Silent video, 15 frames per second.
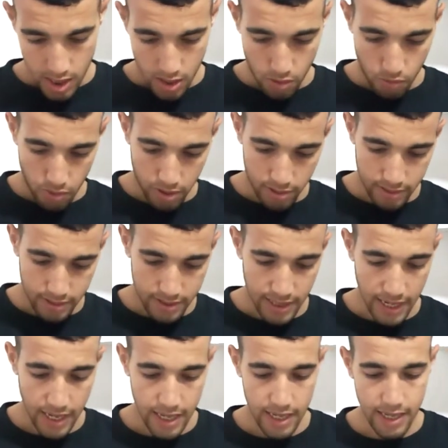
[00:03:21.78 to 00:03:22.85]
we could
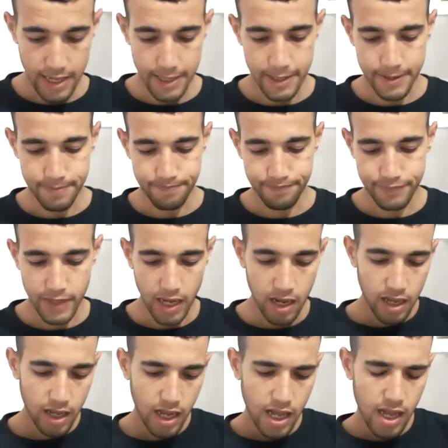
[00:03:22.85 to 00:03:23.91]
say
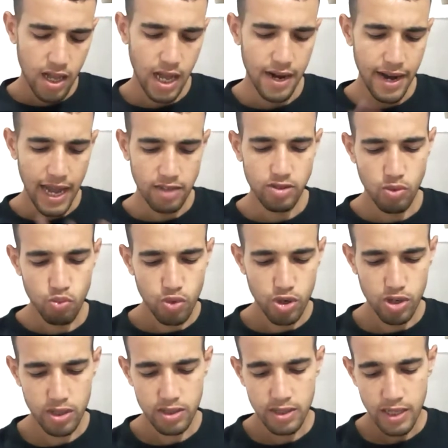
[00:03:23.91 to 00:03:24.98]
another
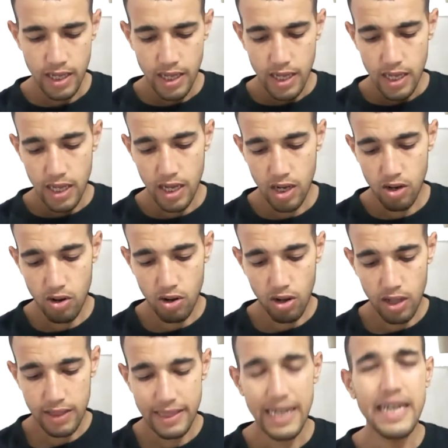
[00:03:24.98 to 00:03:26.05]
word
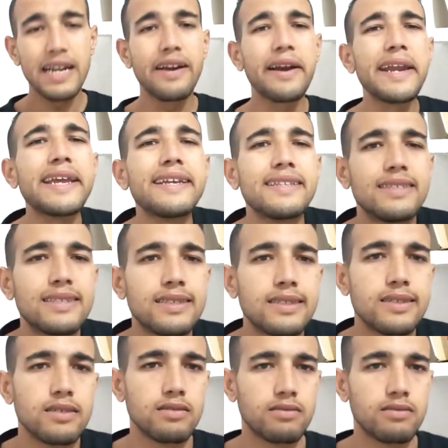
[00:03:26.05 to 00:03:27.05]
called greeds.